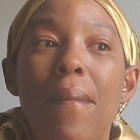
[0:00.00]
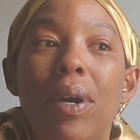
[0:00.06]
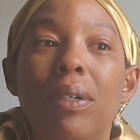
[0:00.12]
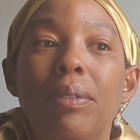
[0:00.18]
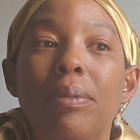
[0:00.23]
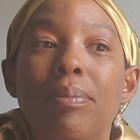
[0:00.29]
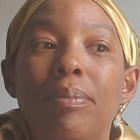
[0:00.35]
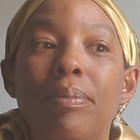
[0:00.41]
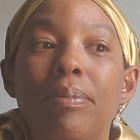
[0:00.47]

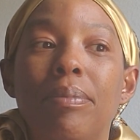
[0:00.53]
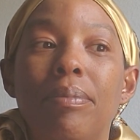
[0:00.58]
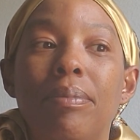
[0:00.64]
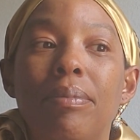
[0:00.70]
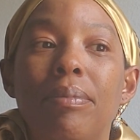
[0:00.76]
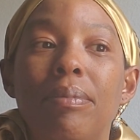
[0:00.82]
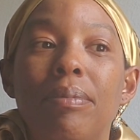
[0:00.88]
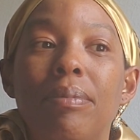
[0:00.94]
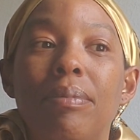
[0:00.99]

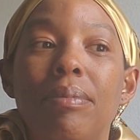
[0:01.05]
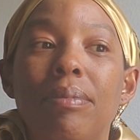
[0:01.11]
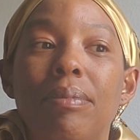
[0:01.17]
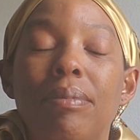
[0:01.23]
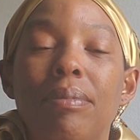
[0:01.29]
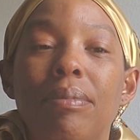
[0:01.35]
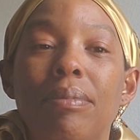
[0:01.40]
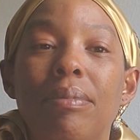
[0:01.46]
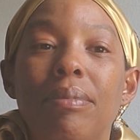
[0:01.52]

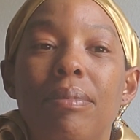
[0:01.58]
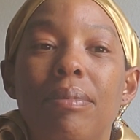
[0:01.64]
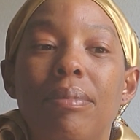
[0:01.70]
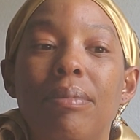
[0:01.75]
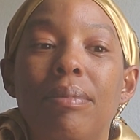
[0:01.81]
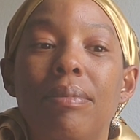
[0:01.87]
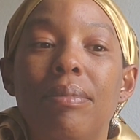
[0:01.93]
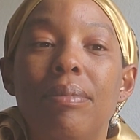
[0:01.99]
[no speech]